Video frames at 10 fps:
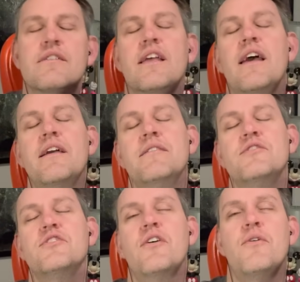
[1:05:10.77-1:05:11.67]
okay.
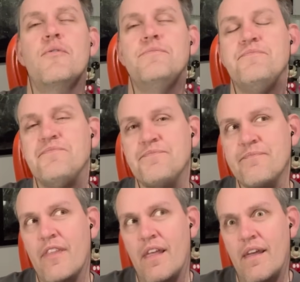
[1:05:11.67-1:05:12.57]
So
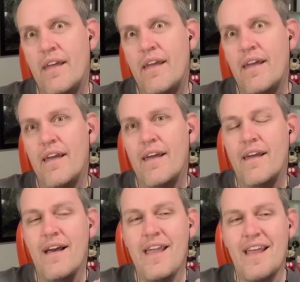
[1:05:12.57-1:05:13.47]

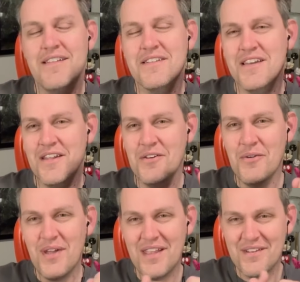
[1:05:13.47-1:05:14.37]
I had to cut a
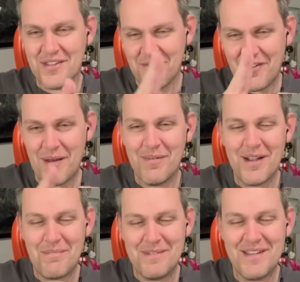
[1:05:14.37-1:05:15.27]
new end on the fiber
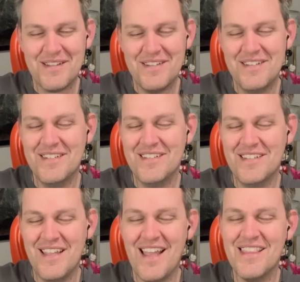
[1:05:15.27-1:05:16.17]
optic
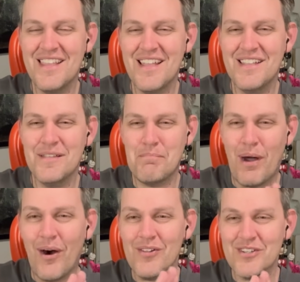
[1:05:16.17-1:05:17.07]
and then
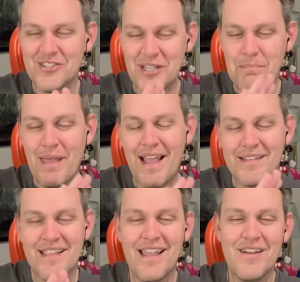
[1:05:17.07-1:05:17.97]
polish it
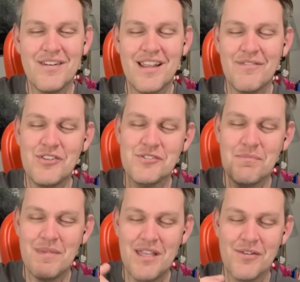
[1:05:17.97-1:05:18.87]
back down. I have to use a
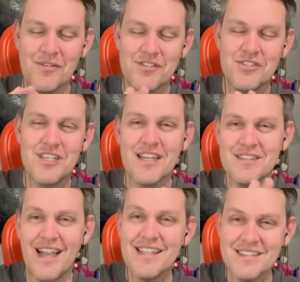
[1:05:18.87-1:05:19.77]
meter to check
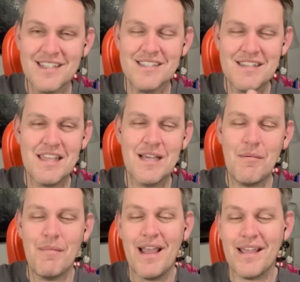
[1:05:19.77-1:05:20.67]
light intensity
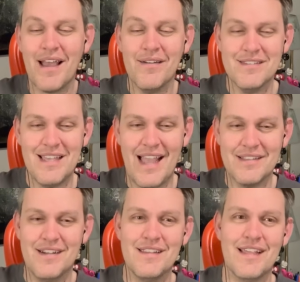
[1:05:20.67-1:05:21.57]
coming back out. Tagged
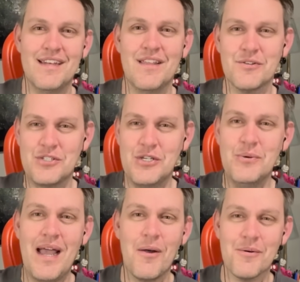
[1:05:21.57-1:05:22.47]
on like another two
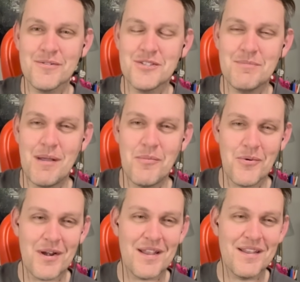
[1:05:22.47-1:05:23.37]
hours to my
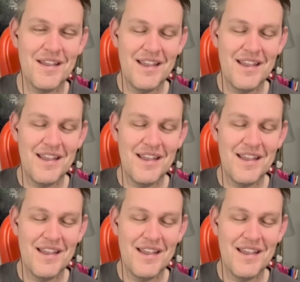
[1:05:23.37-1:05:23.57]
morning.